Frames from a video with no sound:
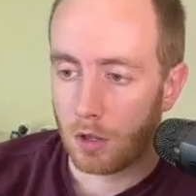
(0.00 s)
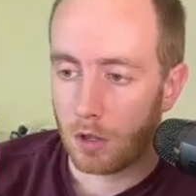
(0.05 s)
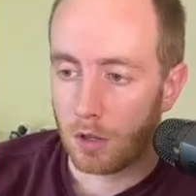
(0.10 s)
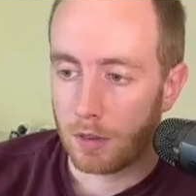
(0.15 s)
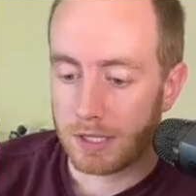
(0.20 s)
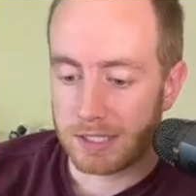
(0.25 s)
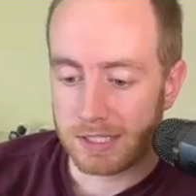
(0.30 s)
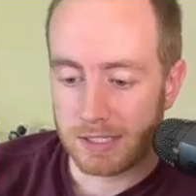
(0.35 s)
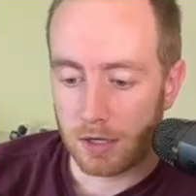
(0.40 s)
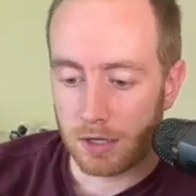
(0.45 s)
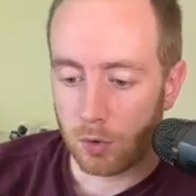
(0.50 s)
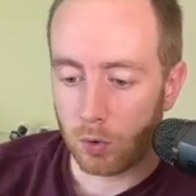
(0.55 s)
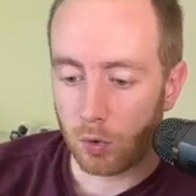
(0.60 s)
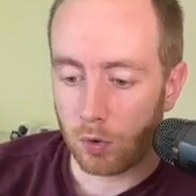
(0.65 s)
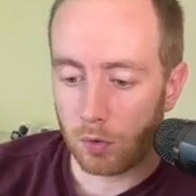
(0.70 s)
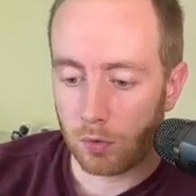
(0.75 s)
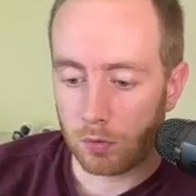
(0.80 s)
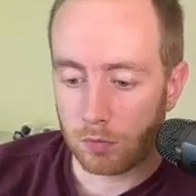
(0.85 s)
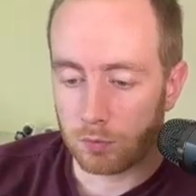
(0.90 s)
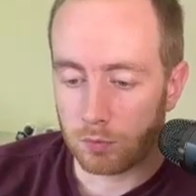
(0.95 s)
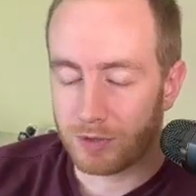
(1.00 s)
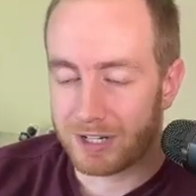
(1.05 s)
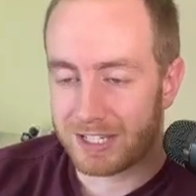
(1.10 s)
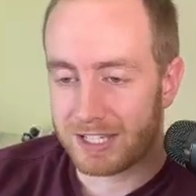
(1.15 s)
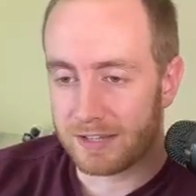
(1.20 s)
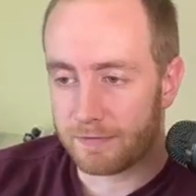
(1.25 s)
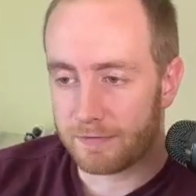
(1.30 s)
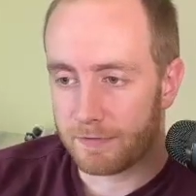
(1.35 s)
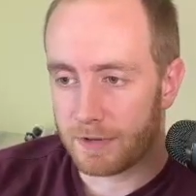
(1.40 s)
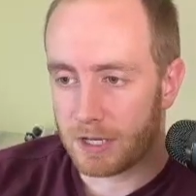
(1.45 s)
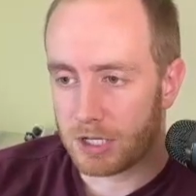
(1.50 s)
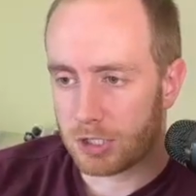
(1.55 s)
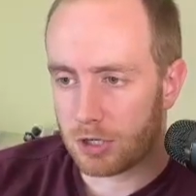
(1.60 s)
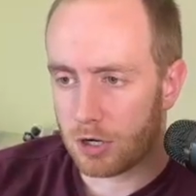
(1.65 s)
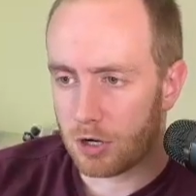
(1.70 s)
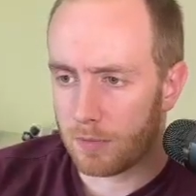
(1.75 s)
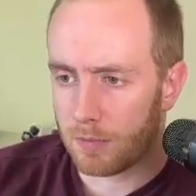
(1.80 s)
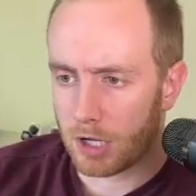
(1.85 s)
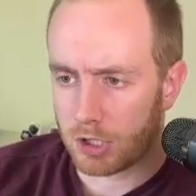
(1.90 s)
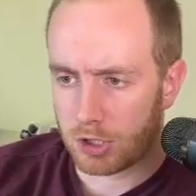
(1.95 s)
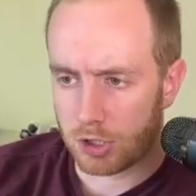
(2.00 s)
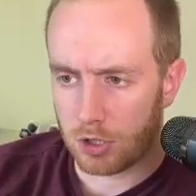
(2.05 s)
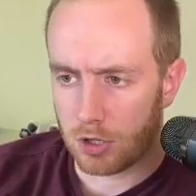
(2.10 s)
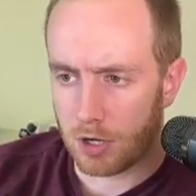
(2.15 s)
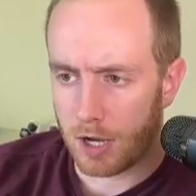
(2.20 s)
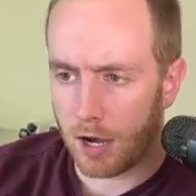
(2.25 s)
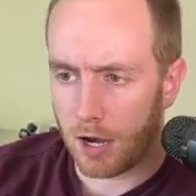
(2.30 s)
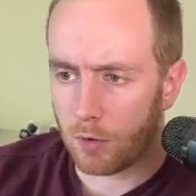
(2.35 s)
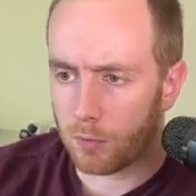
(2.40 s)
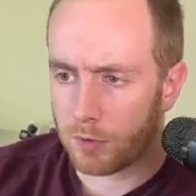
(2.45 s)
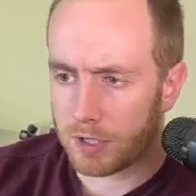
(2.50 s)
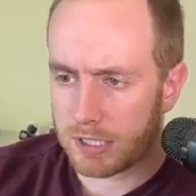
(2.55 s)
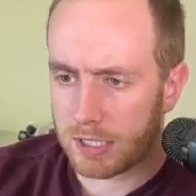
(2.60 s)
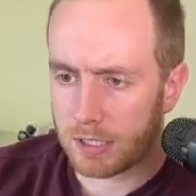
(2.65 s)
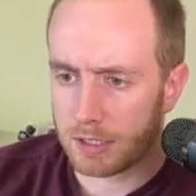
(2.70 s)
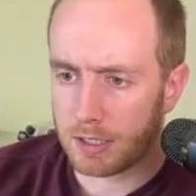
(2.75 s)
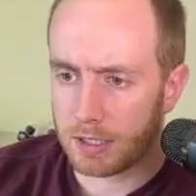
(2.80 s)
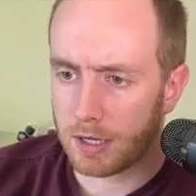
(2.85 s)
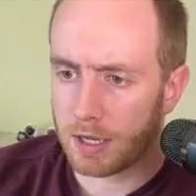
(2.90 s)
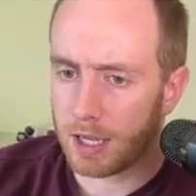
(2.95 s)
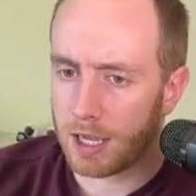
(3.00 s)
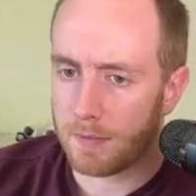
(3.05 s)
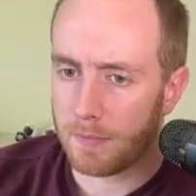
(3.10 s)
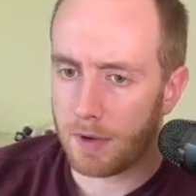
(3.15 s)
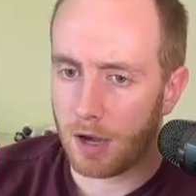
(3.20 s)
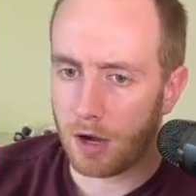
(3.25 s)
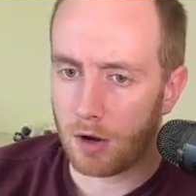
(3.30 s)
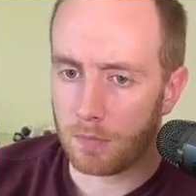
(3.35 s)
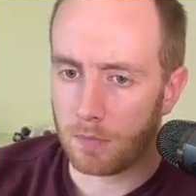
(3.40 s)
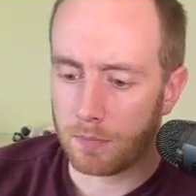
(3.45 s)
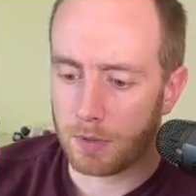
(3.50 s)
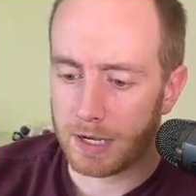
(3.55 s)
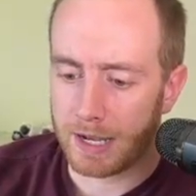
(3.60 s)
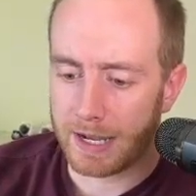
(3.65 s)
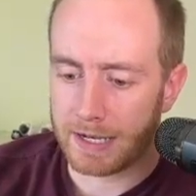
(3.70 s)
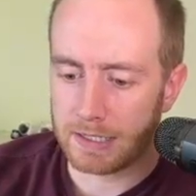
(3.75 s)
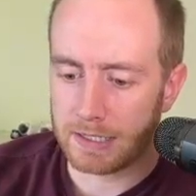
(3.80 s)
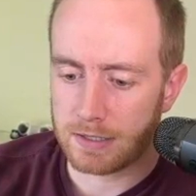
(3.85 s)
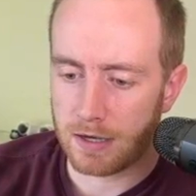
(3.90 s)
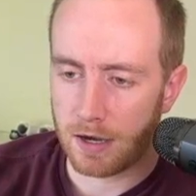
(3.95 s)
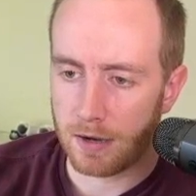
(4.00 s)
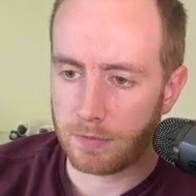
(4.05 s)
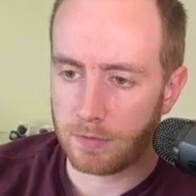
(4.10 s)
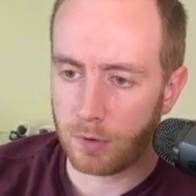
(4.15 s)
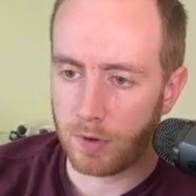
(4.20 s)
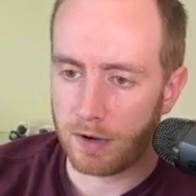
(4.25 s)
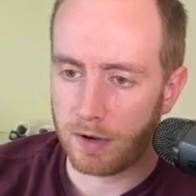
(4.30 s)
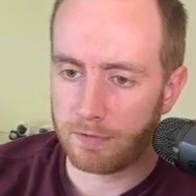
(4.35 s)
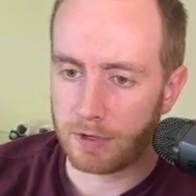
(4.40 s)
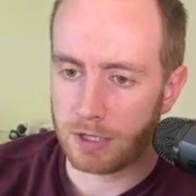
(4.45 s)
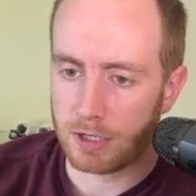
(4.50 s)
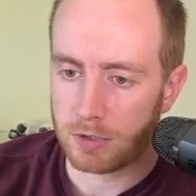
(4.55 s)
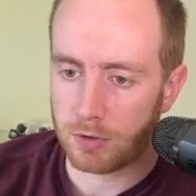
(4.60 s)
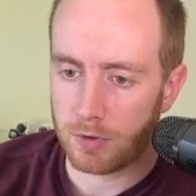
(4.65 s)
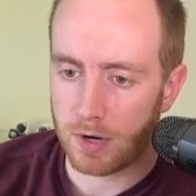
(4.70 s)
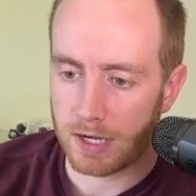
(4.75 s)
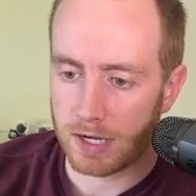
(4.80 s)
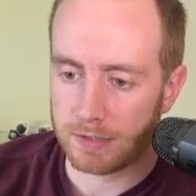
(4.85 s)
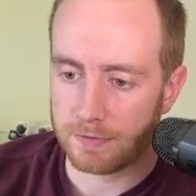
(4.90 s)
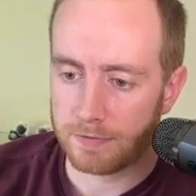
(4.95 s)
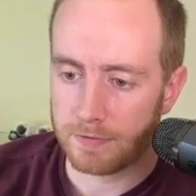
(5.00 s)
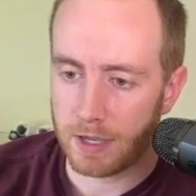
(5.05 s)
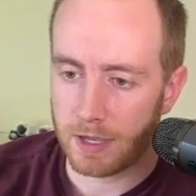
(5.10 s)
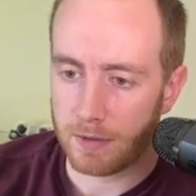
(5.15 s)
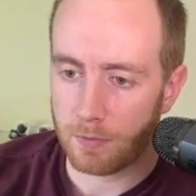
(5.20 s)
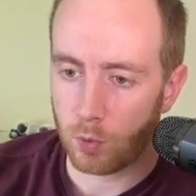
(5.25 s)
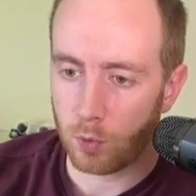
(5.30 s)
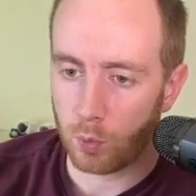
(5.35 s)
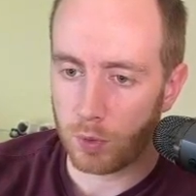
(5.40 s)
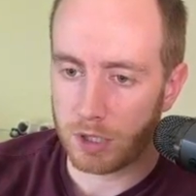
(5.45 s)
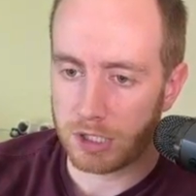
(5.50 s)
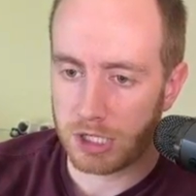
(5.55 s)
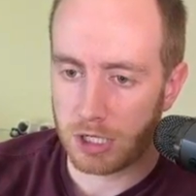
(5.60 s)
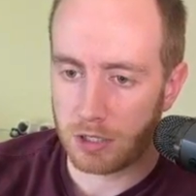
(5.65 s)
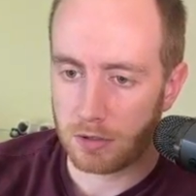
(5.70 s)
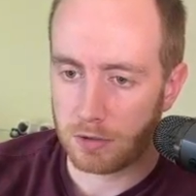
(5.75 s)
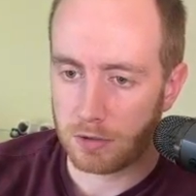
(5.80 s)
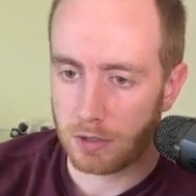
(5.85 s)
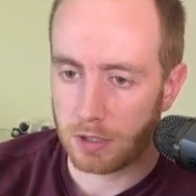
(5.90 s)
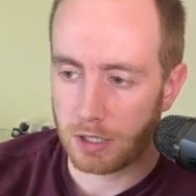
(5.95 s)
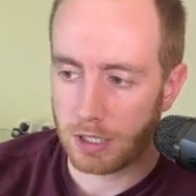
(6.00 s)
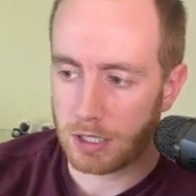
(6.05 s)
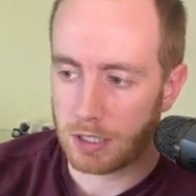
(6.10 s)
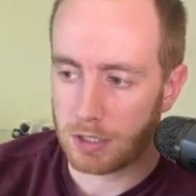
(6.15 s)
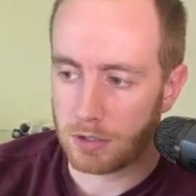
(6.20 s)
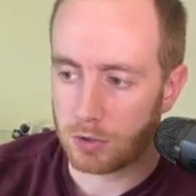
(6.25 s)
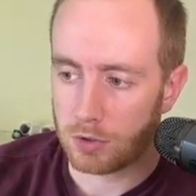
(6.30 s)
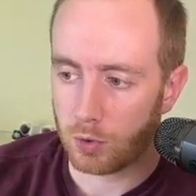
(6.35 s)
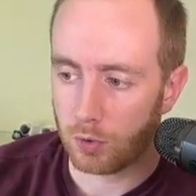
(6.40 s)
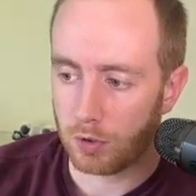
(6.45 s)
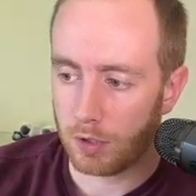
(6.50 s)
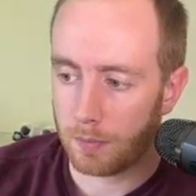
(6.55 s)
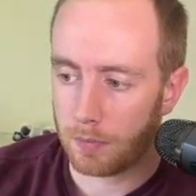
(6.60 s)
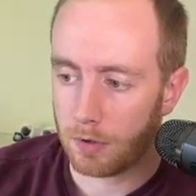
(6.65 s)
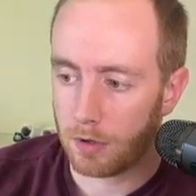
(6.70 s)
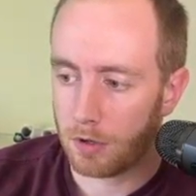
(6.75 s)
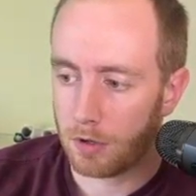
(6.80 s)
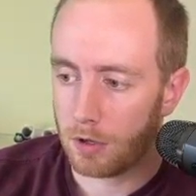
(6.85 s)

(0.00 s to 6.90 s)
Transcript: This is a cool recent feature. I'm not sure how recently it came out, but anytime you have an interactive table widget in Tulip,